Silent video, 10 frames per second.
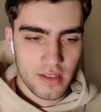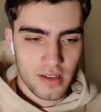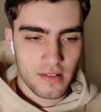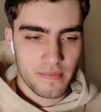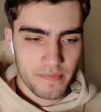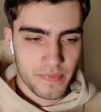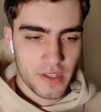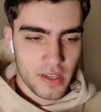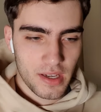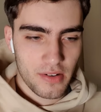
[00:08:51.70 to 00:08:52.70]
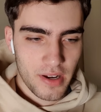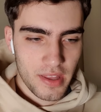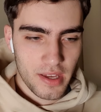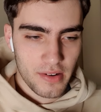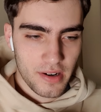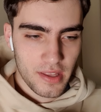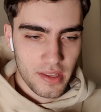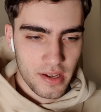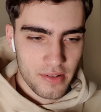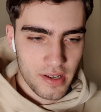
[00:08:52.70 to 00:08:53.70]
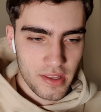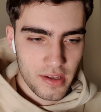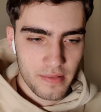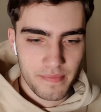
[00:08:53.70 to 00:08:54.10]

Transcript: Okay, okay, I read that, I read that, I read